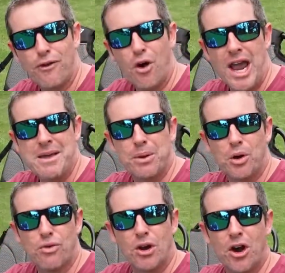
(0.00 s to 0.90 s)
four
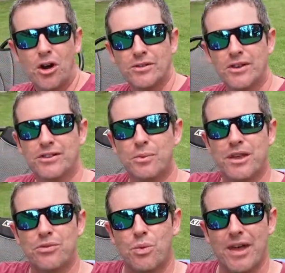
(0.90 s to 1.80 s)
inbuilt rod holders
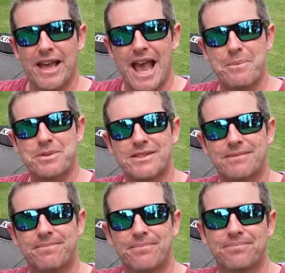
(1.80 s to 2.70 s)
with weather caps.
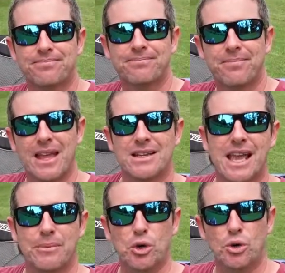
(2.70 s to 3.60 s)

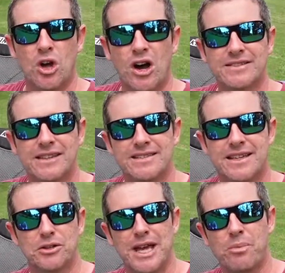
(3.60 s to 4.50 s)
Keep it all nicely
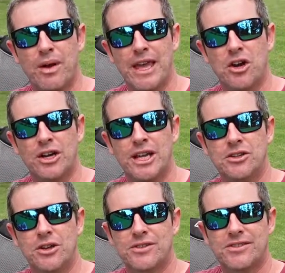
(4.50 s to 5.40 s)
sealed up when they're not in
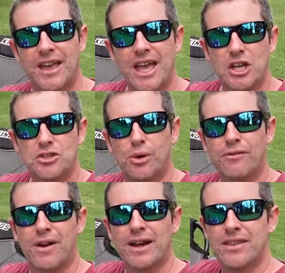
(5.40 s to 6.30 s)
use. Two
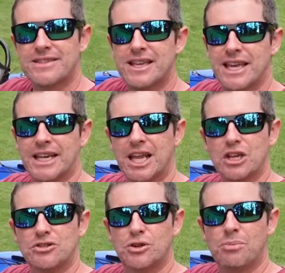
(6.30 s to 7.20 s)
in front of the seat,
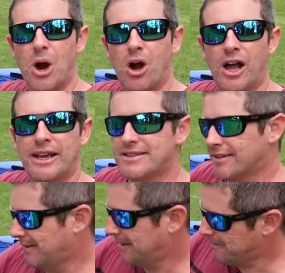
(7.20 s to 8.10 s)
two behind.
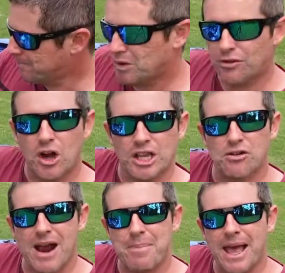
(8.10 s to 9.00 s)
You've got your
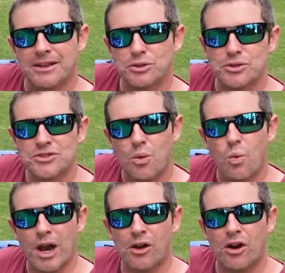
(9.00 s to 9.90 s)
grab handles,
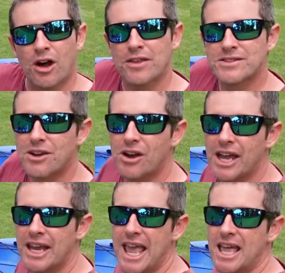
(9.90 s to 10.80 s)
one on either
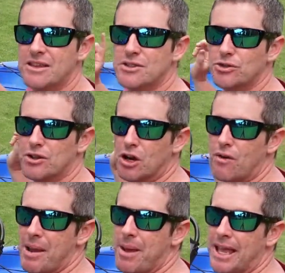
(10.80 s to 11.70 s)
side. There's also a grab